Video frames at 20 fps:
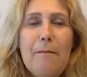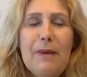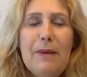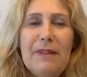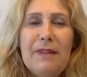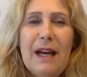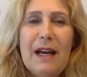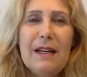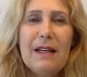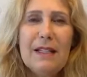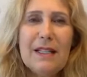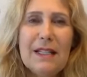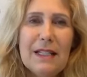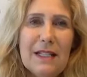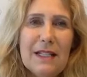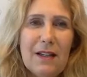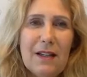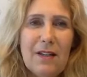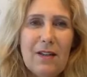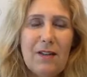But that is
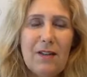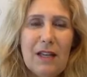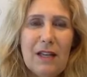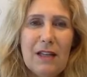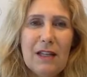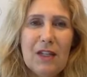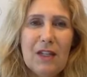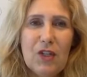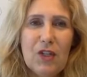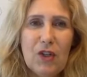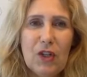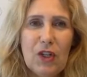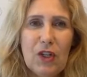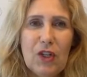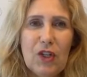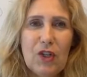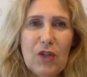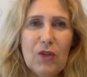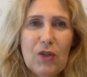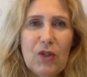another thing that you
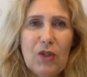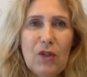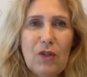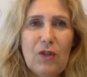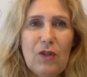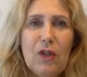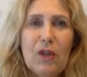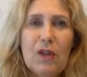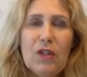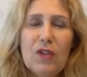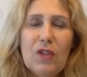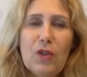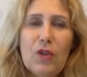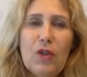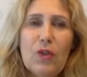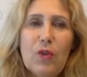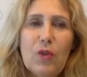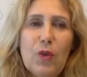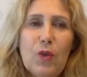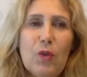can do. So if there are
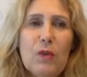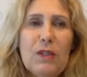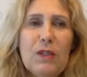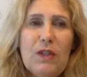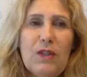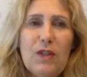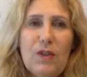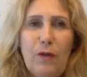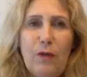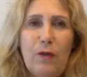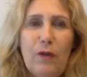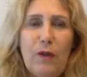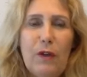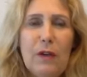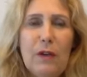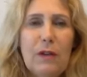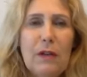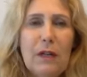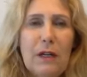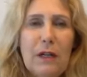certain rooms that you
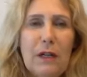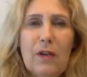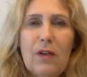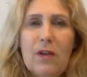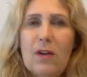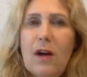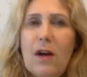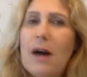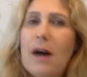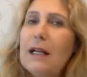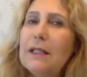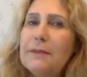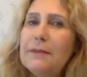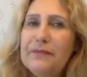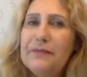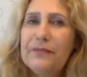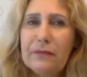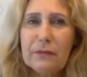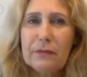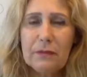feel that are not
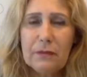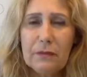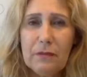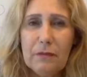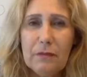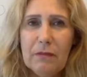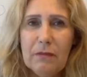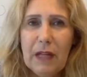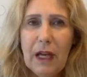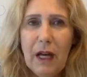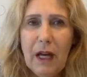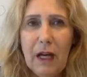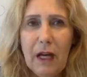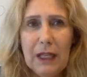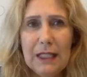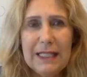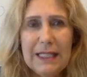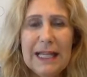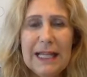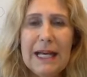
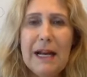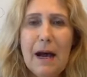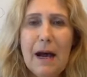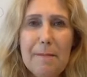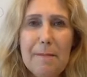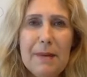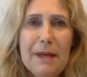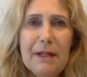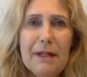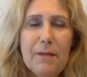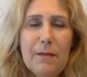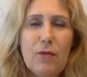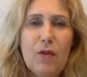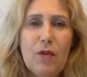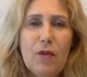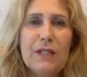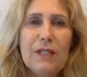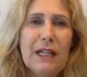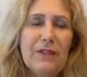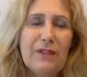set up in the
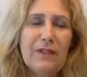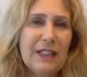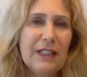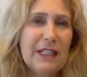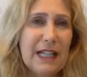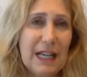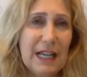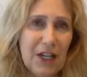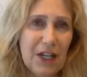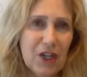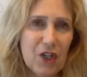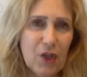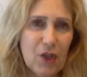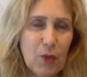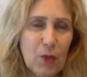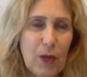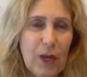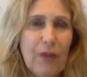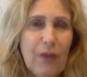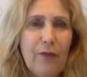most
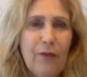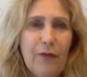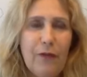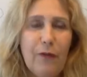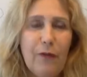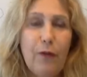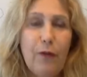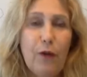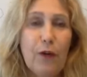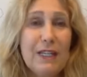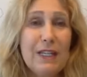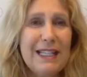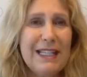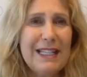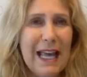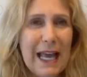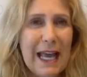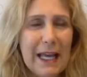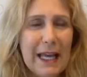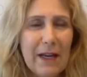advantageous way for
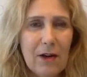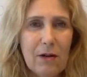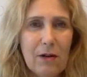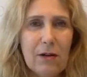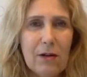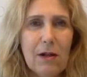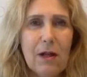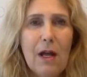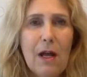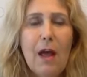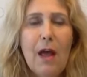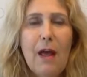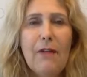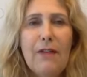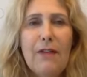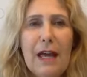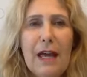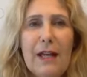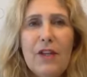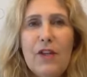sale,
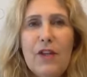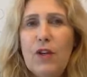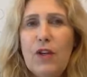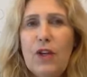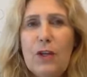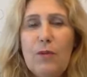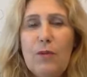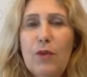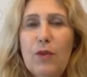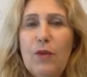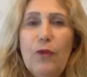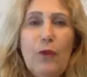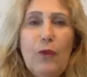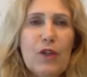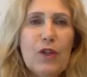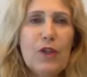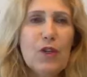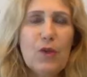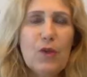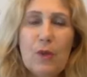then you can move
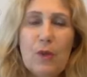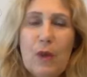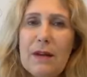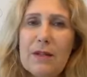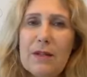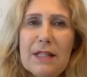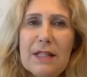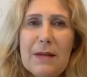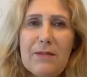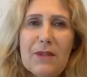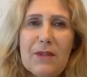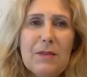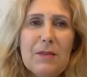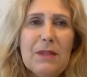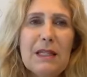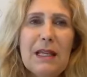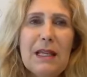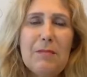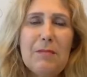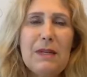furniture around. Sometimes
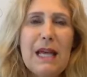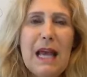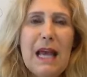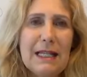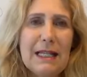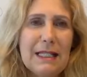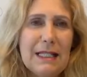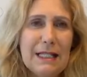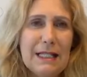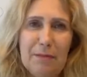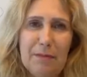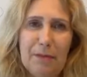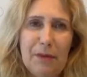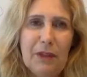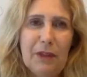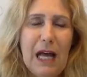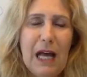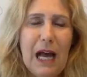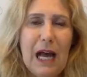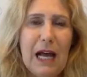it can be as
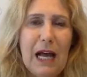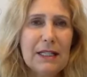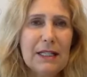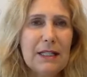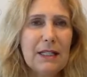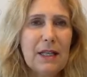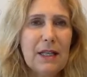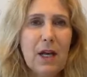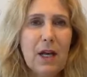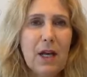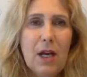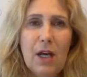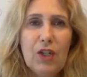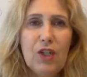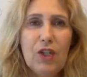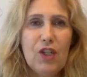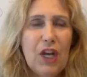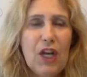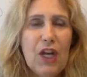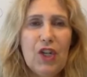simple as
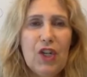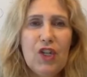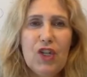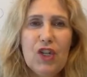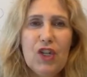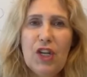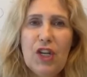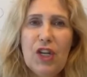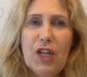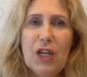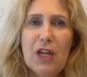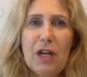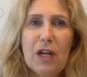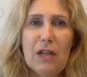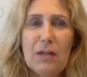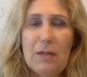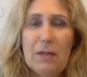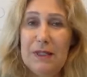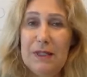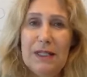changing
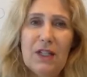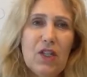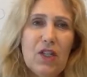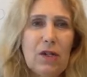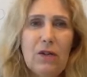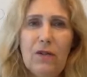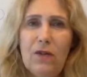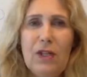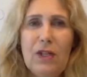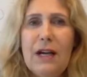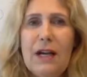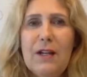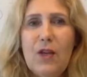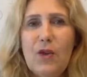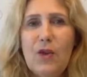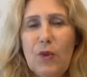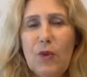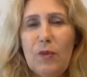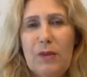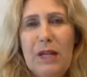the position of your
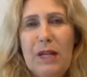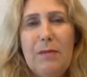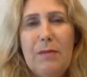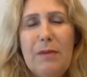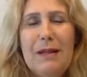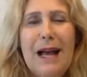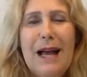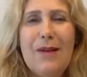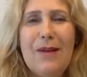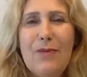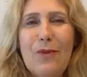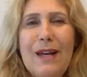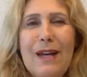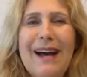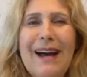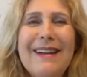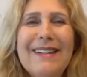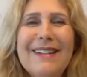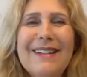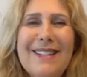dining room table. And we
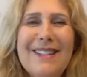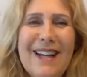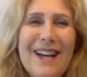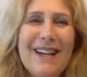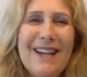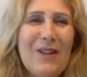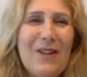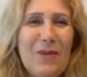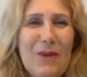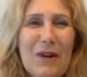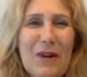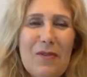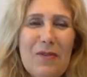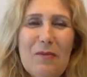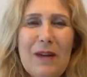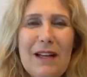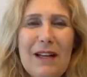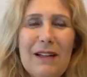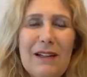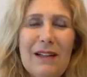had it done in one
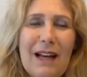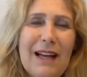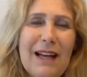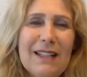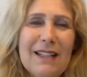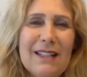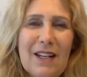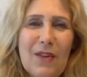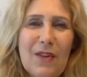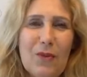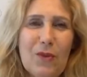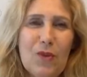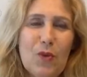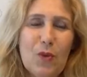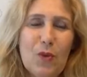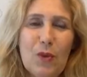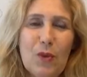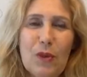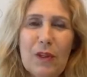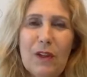of my clients, and it was
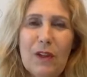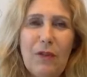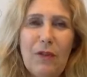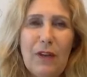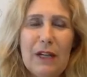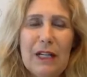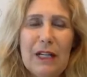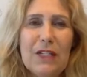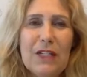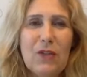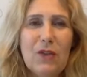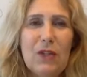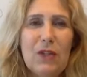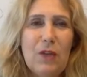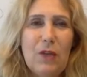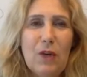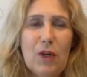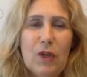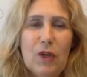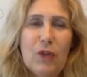really funny. So they
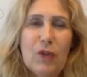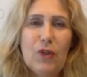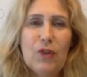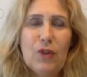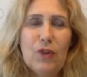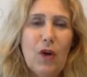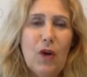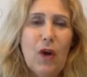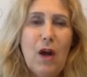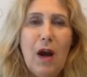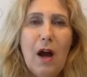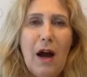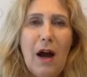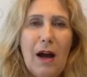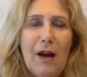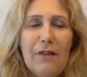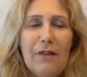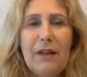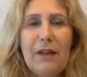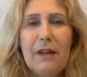were used to
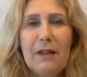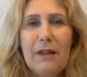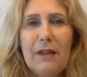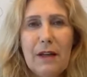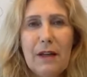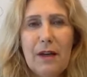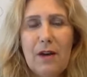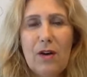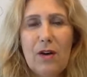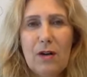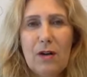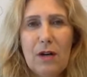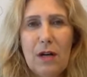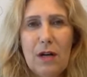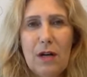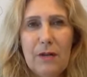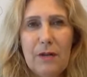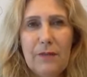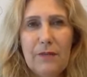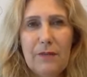having their